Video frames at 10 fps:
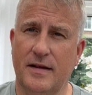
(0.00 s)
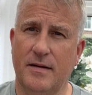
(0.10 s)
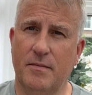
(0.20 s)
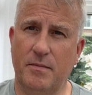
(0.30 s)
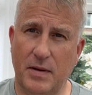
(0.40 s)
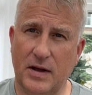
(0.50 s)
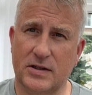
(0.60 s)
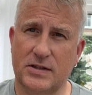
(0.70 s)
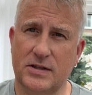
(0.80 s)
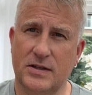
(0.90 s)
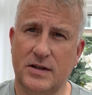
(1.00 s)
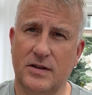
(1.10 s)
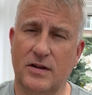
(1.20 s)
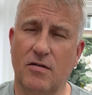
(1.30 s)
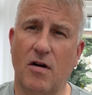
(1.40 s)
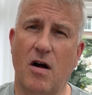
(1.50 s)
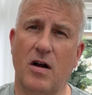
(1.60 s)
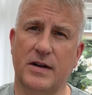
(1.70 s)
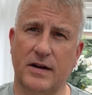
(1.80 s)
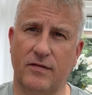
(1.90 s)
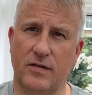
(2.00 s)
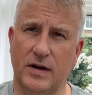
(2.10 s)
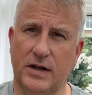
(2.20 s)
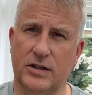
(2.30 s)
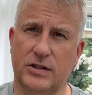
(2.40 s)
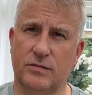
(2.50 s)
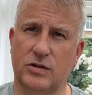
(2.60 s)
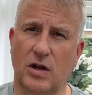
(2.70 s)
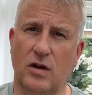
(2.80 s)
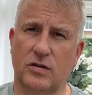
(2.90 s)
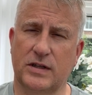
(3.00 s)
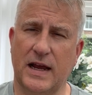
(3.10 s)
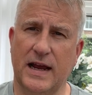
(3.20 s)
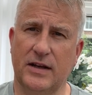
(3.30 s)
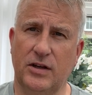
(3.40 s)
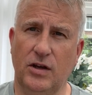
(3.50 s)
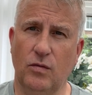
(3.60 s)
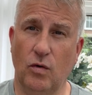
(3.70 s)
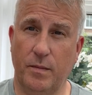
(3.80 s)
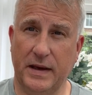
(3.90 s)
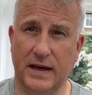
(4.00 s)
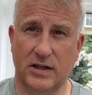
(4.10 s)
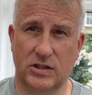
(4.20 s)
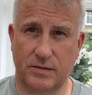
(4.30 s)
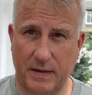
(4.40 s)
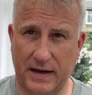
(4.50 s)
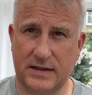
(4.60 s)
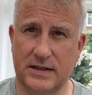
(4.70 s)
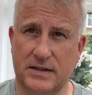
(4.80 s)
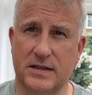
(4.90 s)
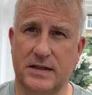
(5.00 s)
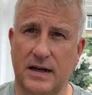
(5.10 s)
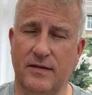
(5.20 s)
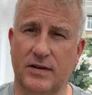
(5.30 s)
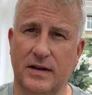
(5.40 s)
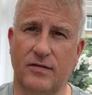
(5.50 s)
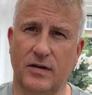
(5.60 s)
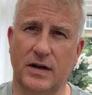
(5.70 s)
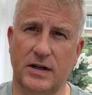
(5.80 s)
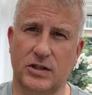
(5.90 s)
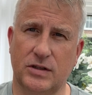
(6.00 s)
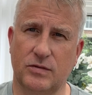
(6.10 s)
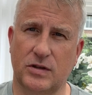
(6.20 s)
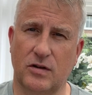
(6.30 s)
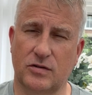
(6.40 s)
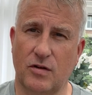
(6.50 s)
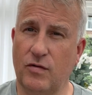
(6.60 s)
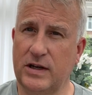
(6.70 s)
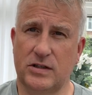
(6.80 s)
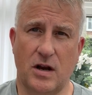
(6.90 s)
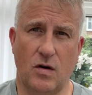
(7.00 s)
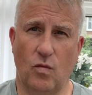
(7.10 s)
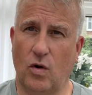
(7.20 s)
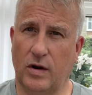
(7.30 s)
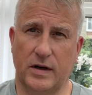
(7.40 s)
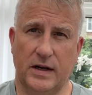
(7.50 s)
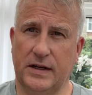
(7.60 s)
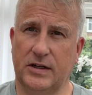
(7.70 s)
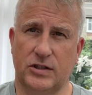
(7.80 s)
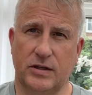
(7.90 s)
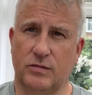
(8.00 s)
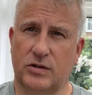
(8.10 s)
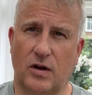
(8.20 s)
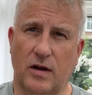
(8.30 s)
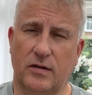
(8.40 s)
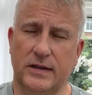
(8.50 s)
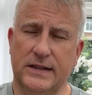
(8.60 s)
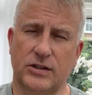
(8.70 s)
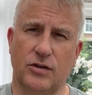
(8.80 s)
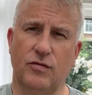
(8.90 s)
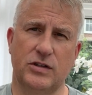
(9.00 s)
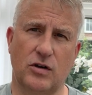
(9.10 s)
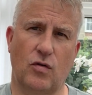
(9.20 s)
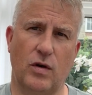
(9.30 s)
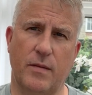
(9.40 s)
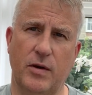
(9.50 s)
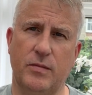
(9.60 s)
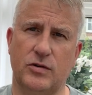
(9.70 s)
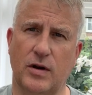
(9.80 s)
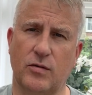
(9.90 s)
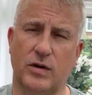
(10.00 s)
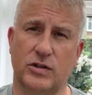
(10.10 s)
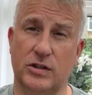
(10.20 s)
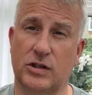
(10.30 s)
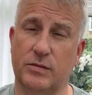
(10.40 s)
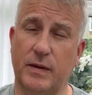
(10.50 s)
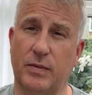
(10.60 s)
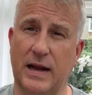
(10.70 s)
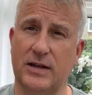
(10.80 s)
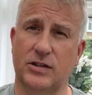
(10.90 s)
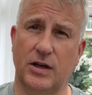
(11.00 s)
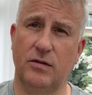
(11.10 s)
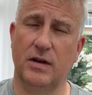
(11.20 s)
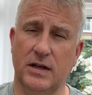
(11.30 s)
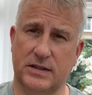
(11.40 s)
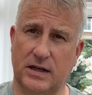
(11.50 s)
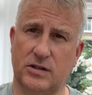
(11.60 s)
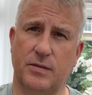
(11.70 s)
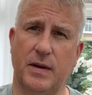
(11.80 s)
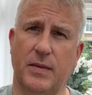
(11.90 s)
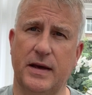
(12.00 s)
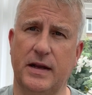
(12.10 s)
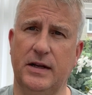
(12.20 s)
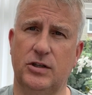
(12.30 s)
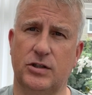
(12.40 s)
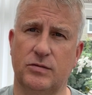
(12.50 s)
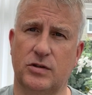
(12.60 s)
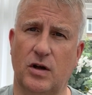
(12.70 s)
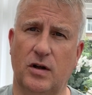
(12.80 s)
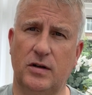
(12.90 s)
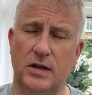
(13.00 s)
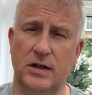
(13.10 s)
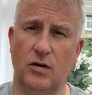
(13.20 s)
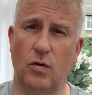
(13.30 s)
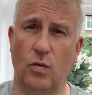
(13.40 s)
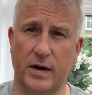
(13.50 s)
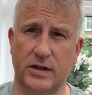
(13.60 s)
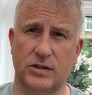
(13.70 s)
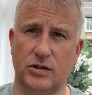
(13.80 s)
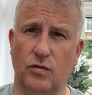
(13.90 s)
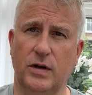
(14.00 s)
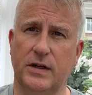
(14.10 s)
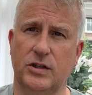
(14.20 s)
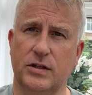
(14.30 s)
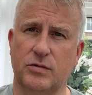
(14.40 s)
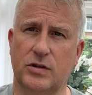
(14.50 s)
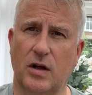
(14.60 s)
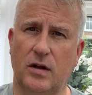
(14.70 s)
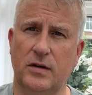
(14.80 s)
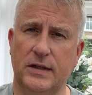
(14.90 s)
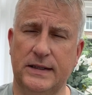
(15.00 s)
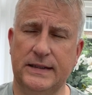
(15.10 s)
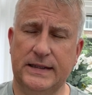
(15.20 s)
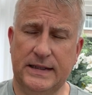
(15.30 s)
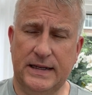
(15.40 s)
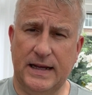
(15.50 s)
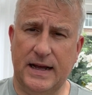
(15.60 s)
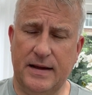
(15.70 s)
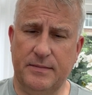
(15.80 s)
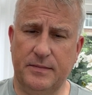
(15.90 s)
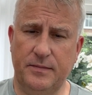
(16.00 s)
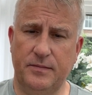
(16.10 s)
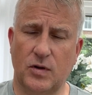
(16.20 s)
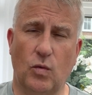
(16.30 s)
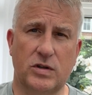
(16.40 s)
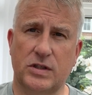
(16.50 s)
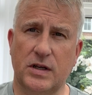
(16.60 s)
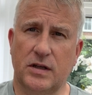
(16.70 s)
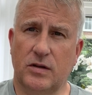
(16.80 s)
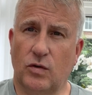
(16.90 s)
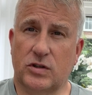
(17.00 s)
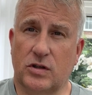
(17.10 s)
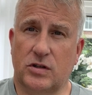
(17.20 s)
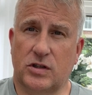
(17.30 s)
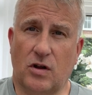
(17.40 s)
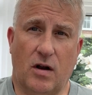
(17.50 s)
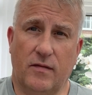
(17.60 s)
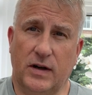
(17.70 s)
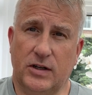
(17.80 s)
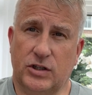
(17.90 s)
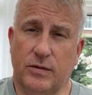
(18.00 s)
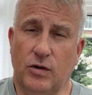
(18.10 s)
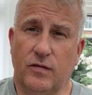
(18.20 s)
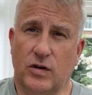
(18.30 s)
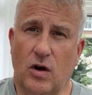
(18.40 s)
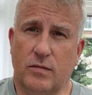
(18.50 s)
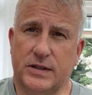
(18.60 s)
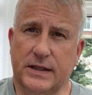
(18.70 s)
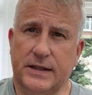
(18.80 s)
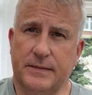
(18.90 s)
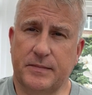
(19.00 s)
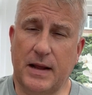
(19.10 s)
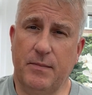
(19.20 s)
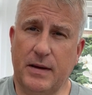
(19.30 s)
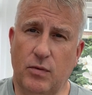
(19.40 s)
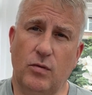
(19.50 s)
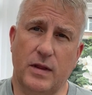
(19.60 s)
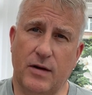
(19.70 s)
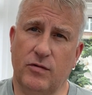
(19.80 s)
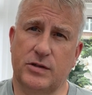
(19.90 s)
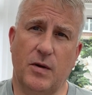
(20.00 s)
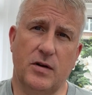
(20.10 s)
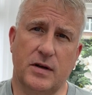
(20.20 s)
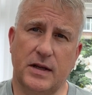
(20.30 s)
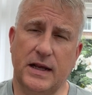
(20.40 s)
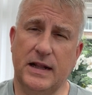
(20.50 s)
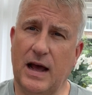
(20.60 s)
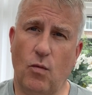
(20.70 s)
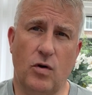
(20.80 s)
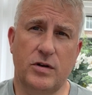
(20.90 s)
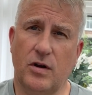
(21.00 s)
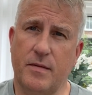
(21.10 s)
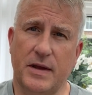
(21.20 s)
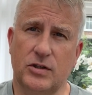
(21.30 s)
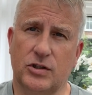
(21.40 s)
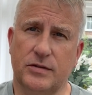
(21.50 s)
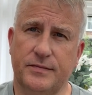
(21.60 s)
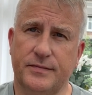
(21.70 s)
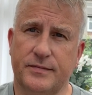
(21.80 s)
But there are different leadership styles, and you will be expected to deliver different leadership styles. There is no one leadership style. So the reason I call it a booby trap question is because people ask you, tell us a bit about your leadership style, or what is your leadership style? What's the style of leadership you've adopted? And people will then respond in that one dimension.